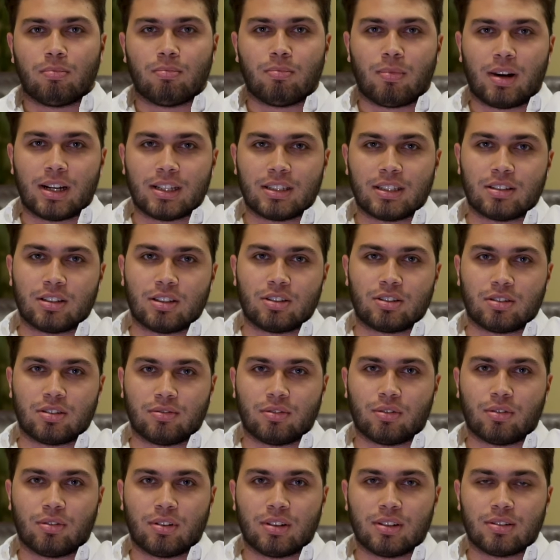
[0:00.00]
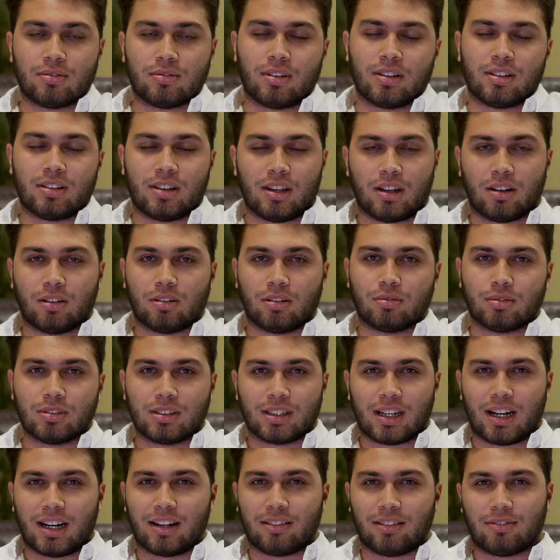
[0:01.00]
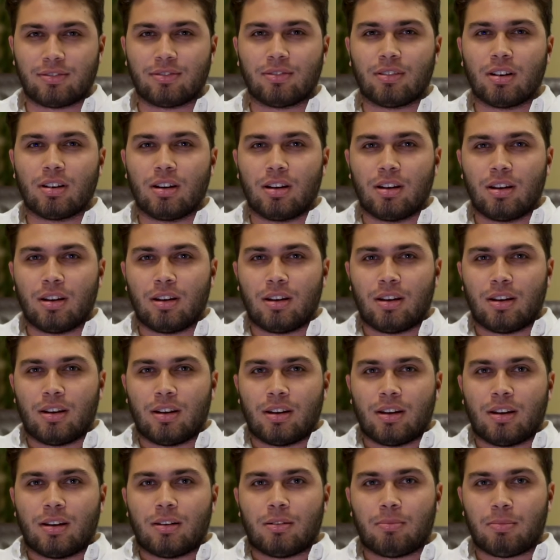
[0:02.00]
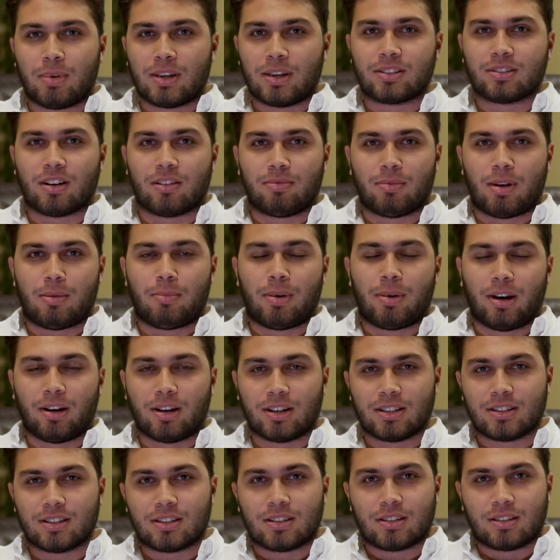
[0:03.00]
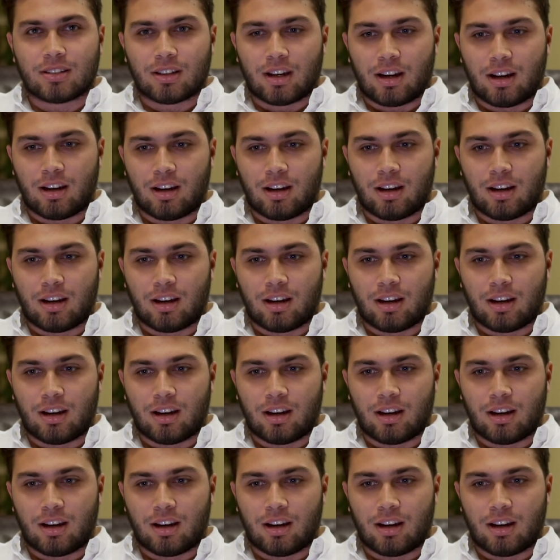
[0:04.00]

my decision of going to Juan Diego was kind of based off my parents.